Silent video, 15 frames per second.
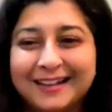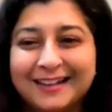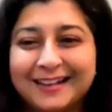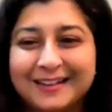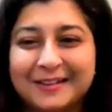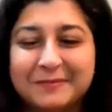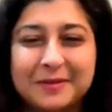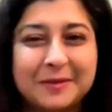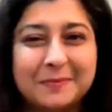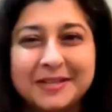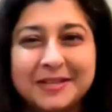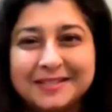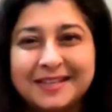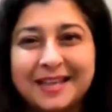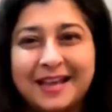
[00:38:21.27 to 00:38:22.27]
But
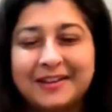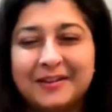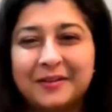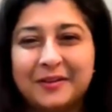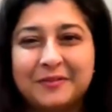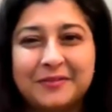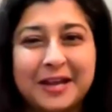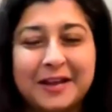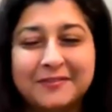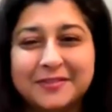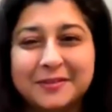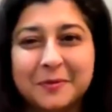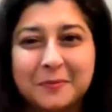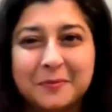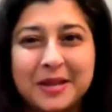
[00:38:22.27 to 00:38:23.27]
please carry on. We have
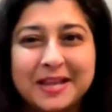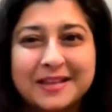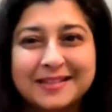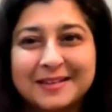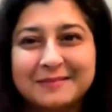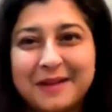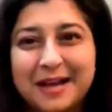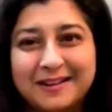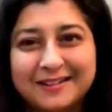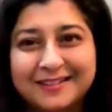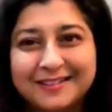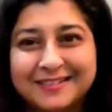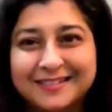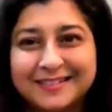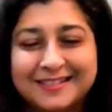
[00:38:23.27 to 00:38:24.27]
some amazing
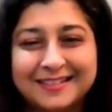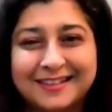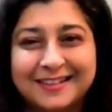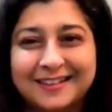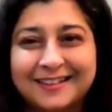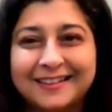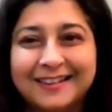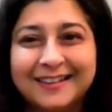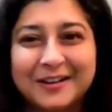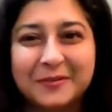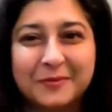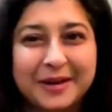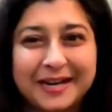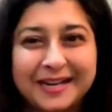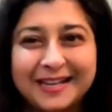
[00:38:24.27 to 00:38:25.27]
panelists
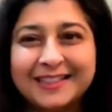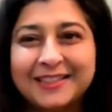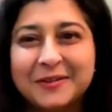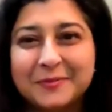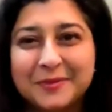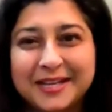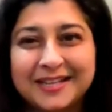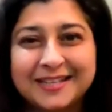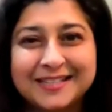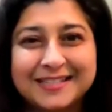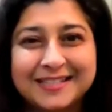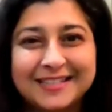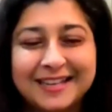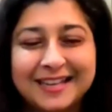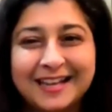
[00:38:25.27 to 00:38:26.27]
waiting in the
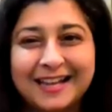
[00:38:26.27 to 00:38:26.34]
wings.